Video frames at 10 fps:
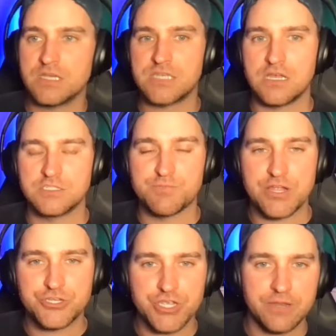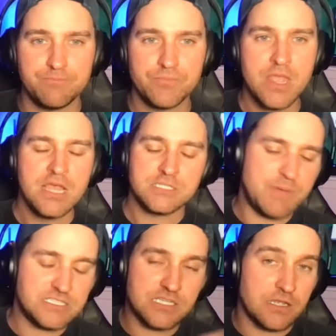Excel spreadsheet. It's
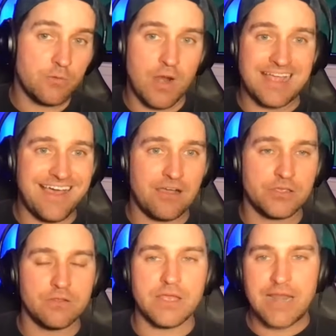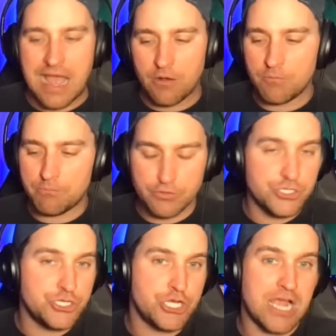basically where I calculate out
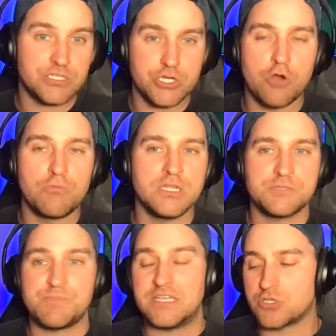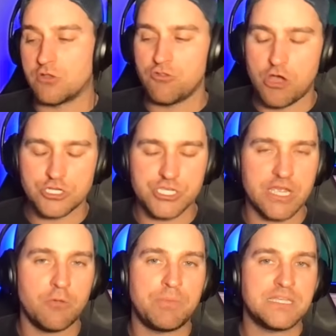projected home runs based on launch angle,